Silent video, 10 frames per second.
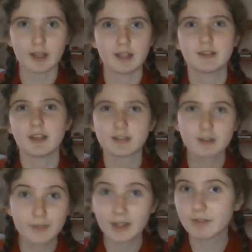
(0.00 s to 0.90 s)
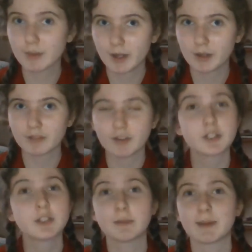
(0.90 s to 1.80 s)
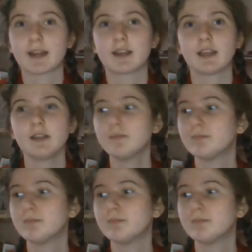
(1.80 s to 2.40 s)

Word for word: It's not the end of the world if I do badly,